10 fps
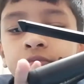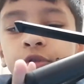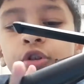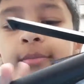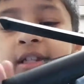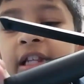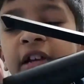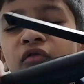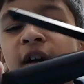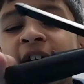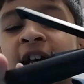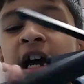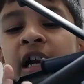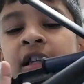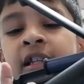You may think, why
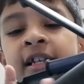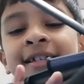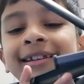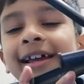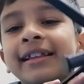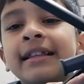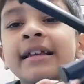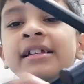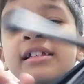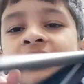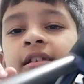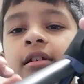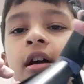are these like this?